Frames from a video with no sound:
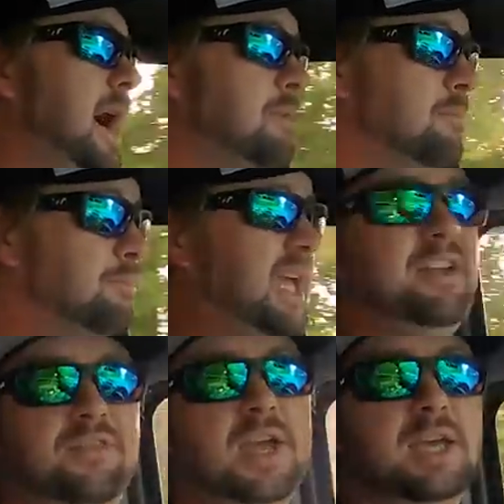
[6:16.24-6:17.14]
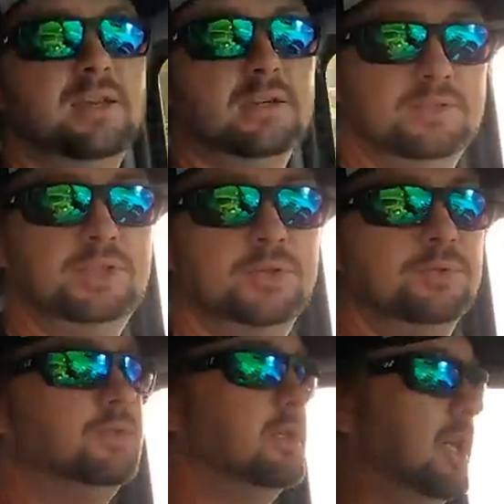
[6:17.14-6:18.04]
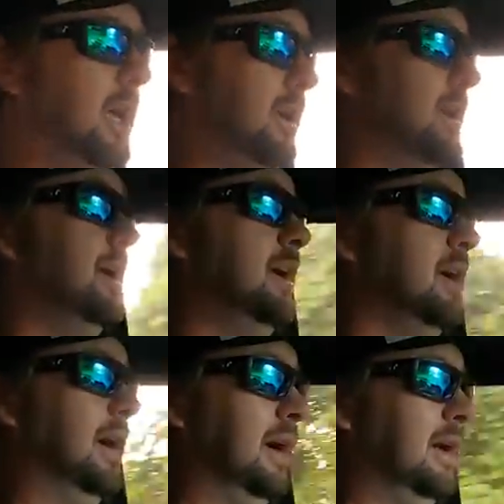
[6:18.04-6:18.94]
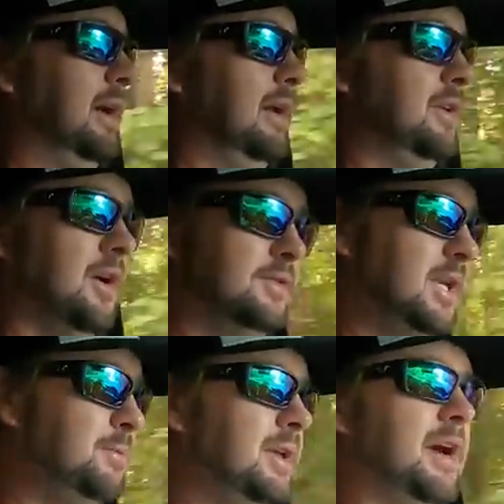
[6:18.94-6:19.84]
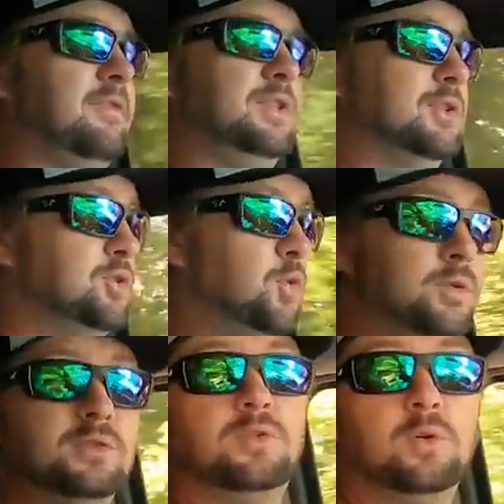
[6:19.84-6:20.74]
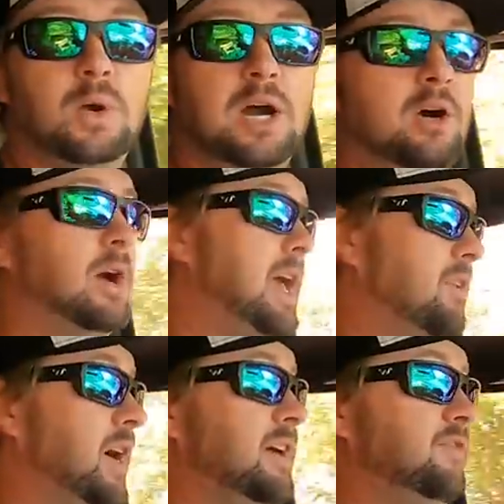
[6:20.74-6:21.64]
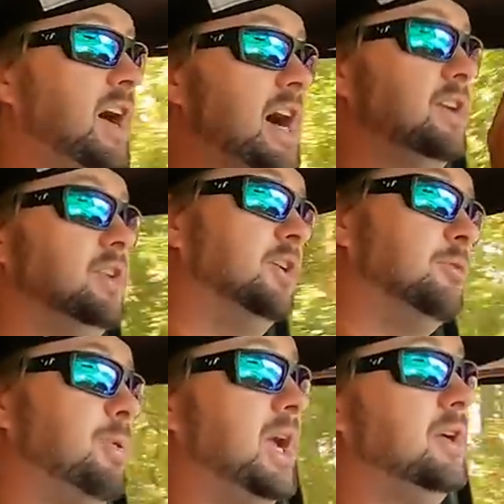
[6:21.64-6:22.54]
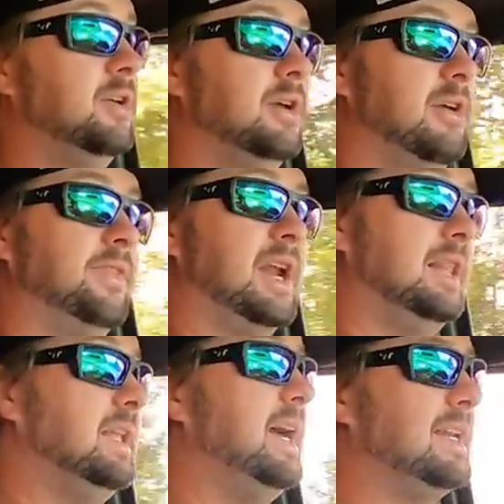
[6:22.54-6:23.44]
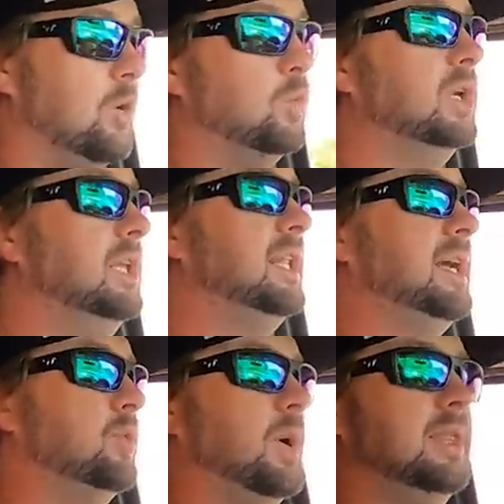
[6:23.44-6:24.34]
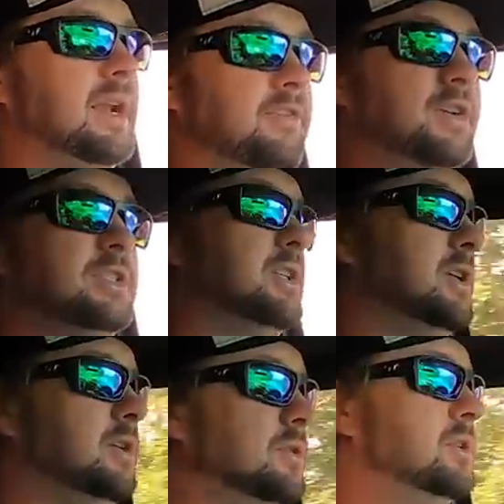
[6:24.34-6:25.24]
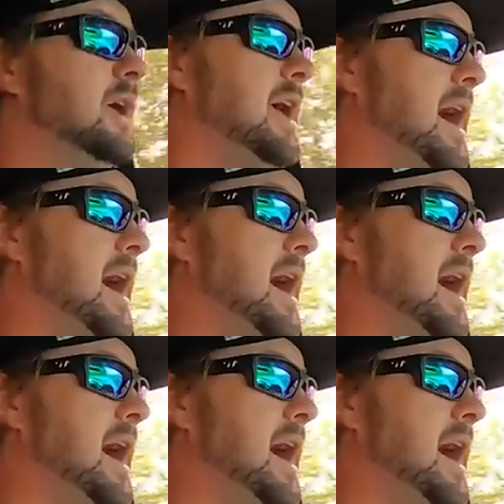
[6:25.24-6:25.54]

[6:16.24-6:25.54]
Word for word: I'm a big fan of shoes. Like, y'all see me, I fish in Jordans for a while. If I could find another pair that I like, I really like the way that I fished in those.